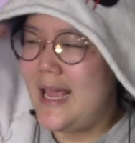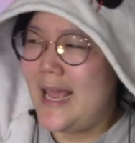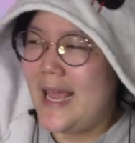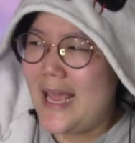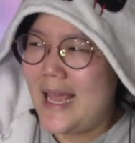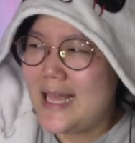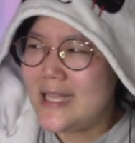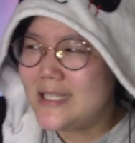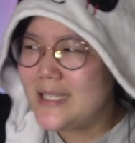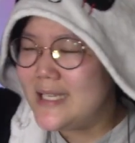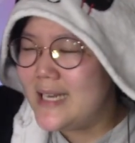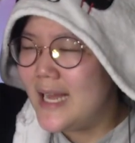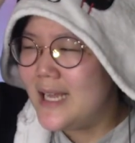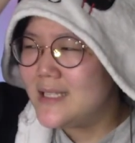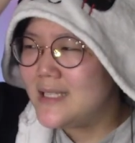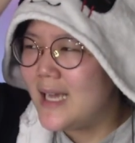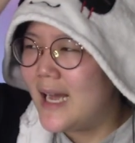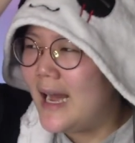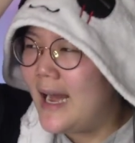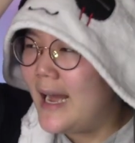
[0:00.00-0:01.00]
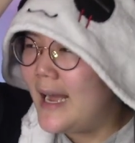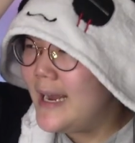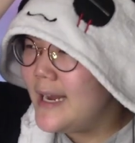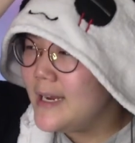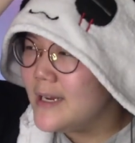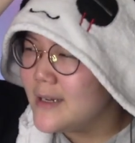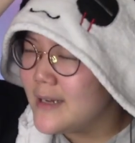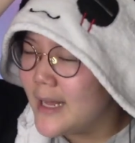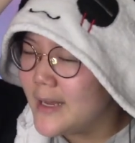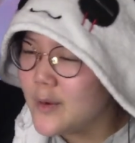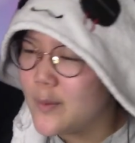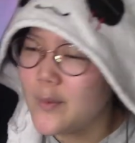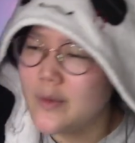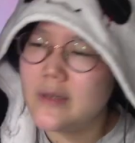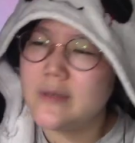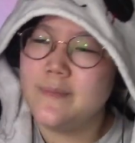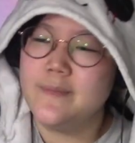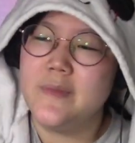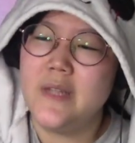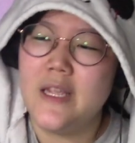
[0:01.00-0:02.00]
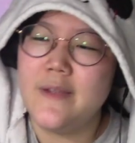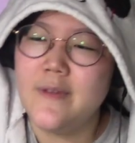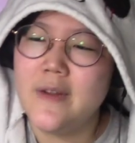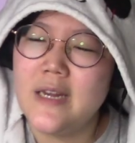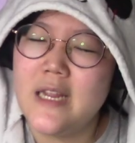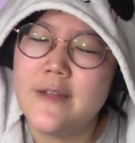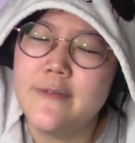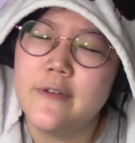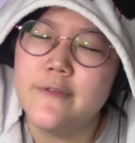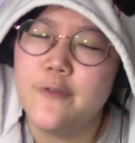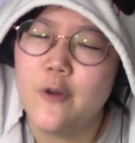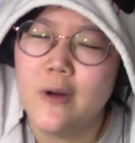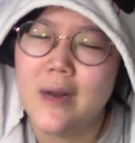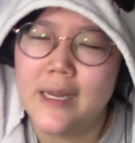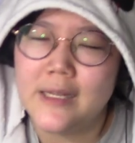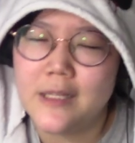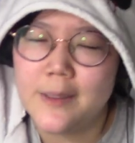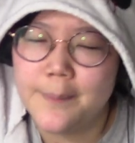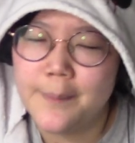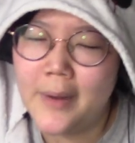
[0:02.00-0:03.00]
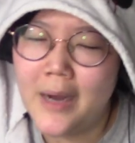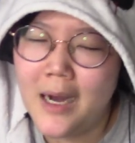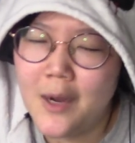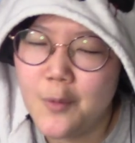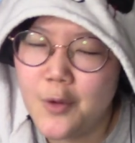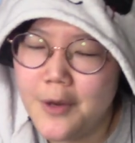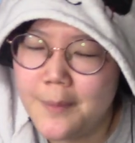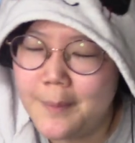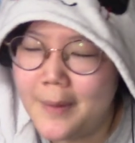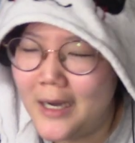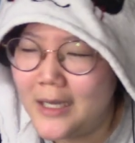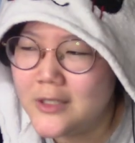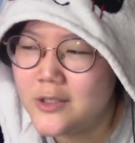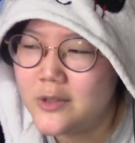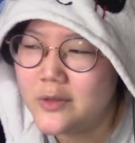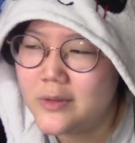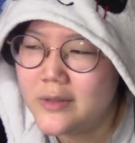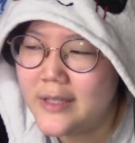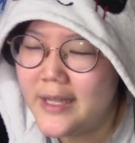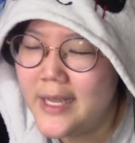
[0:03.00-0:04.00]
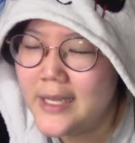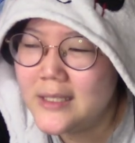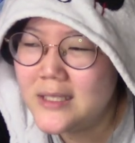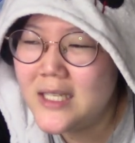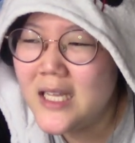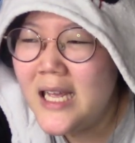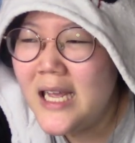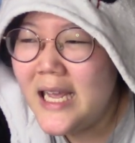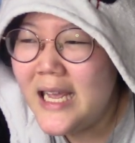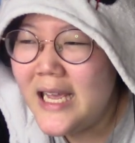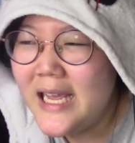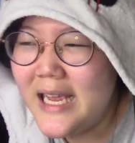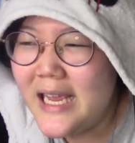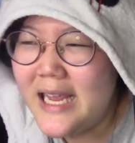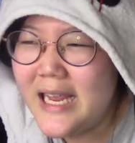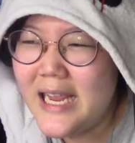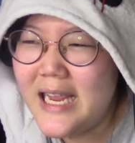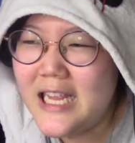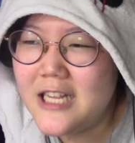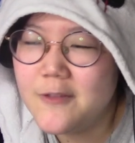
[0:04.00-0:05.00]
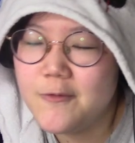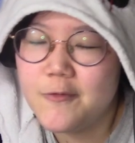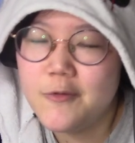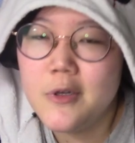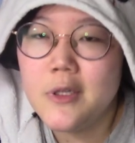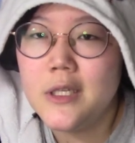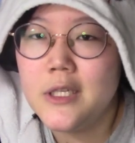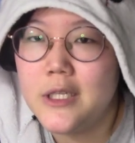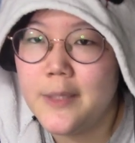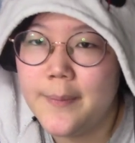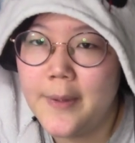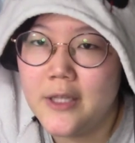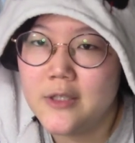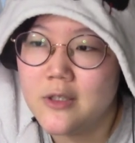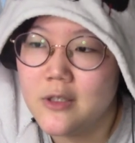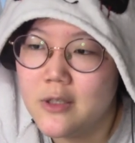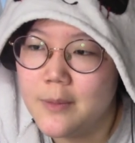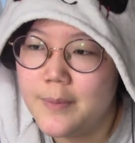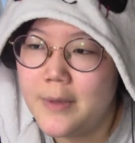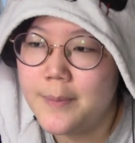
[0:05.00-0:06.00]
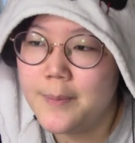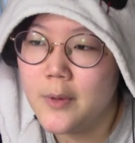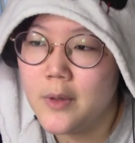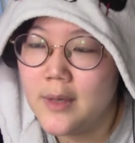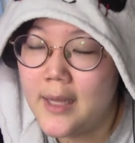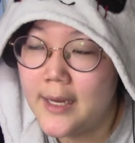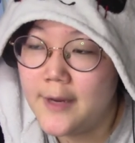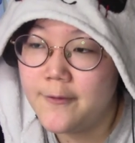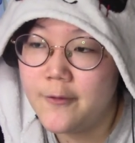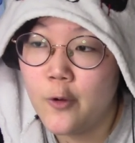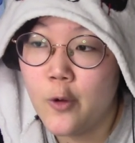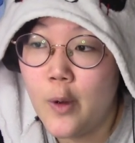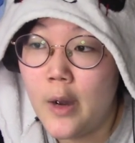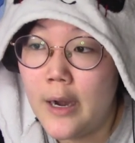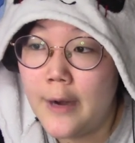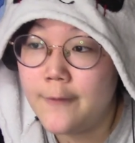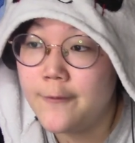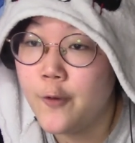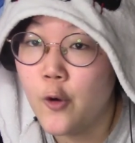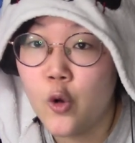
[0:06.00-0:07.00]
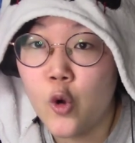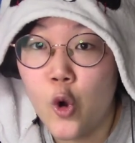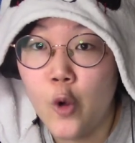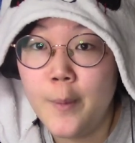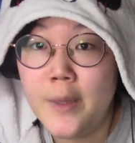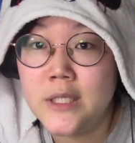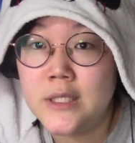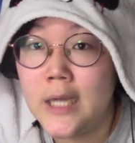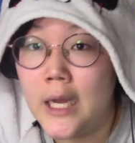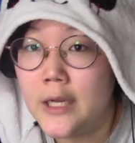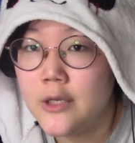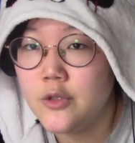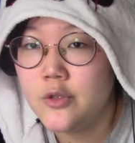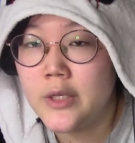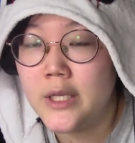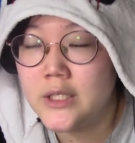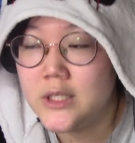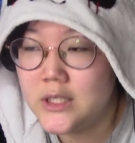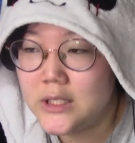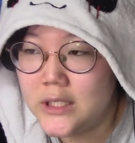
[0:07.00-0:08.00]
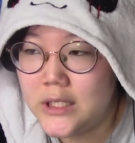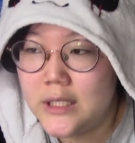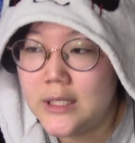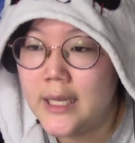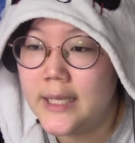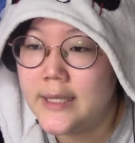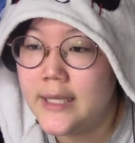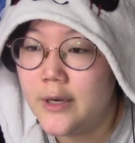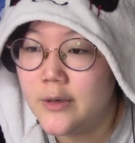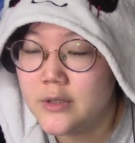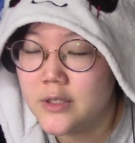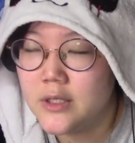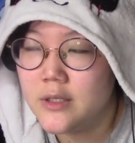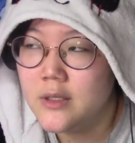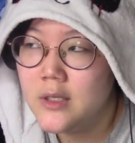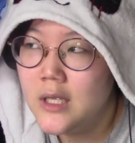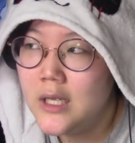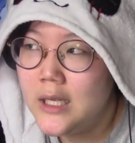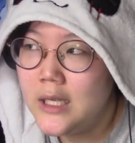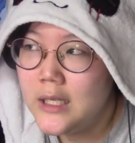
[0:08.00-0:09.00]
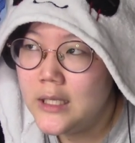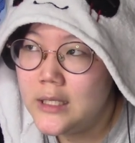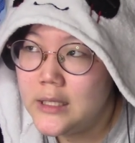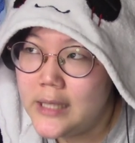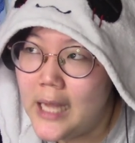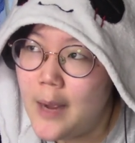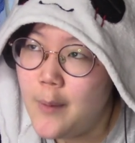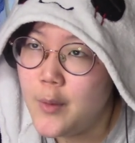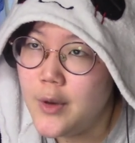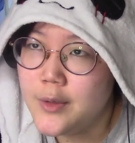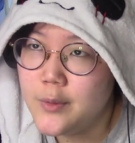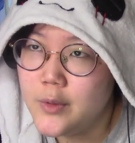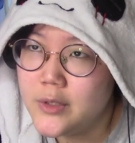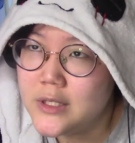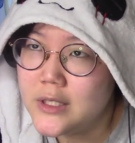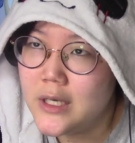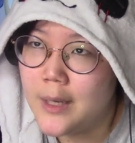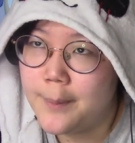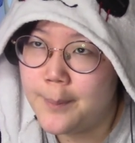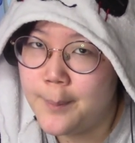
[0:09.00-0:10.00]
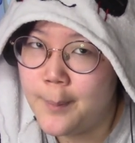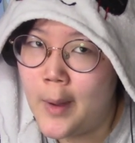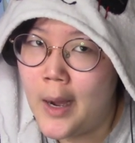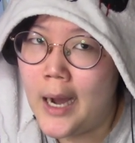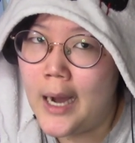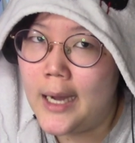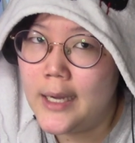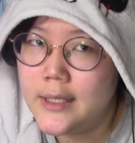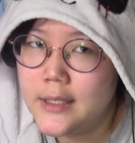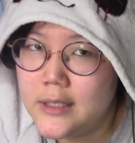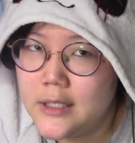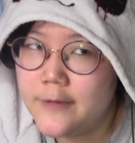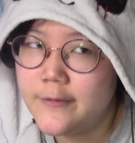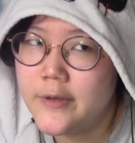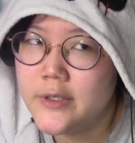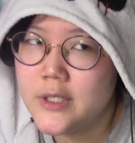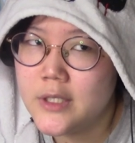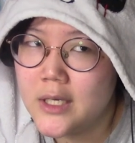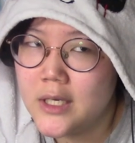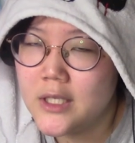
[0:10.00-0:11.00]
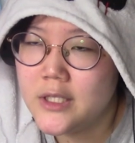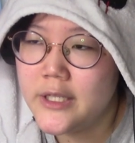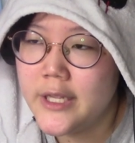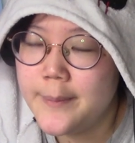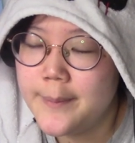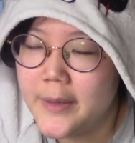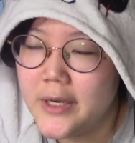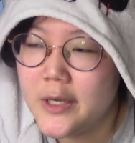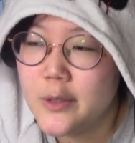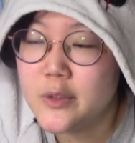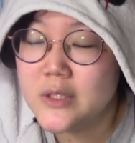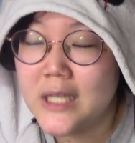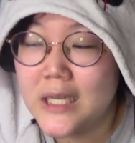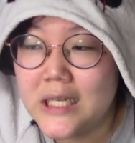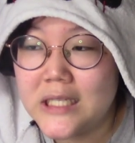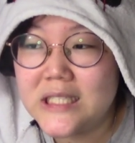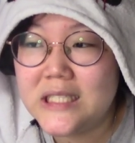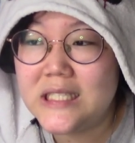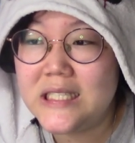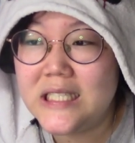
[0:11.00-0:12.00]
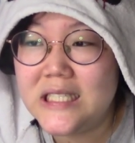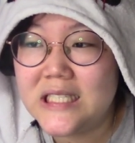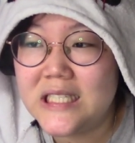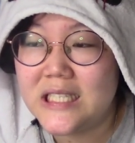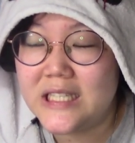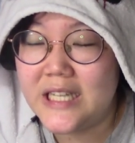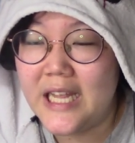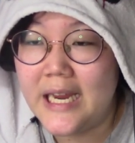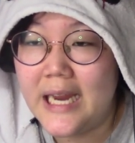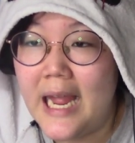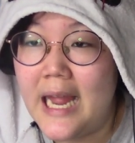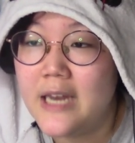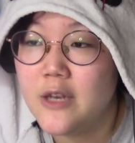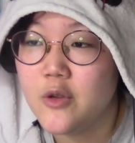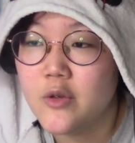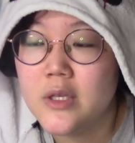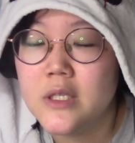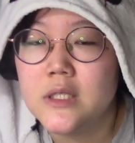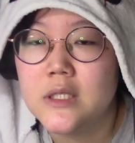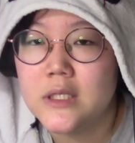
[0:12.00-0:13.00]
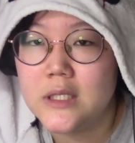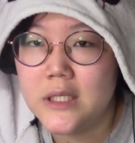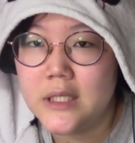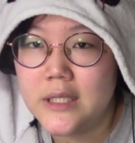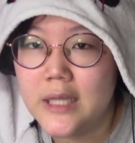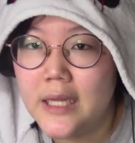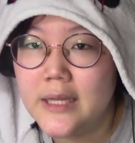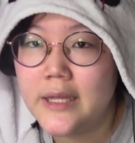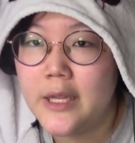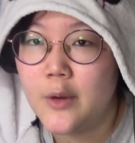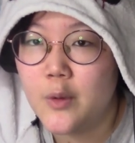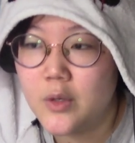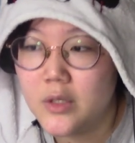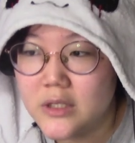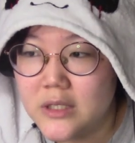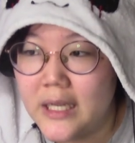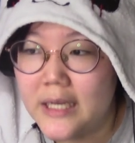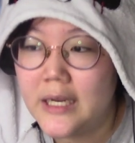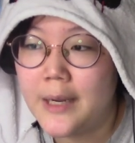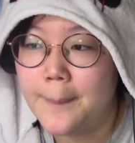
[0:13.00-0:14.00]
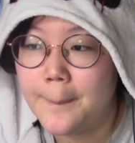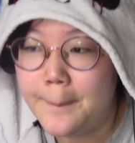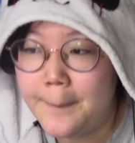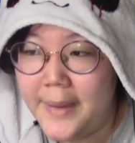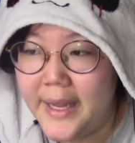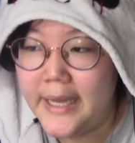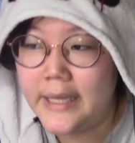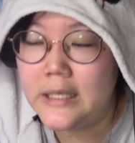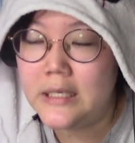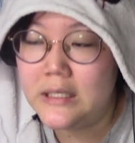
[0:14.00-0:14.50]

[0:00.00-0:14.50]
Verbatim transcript: isn't as high. Like even for like the part 1, part 2 things, it really depends on the people. Like for Komi-san, you can see like there was that one wasn't a part division kind of thing, but it was like a season thing, and you can see that there was like a big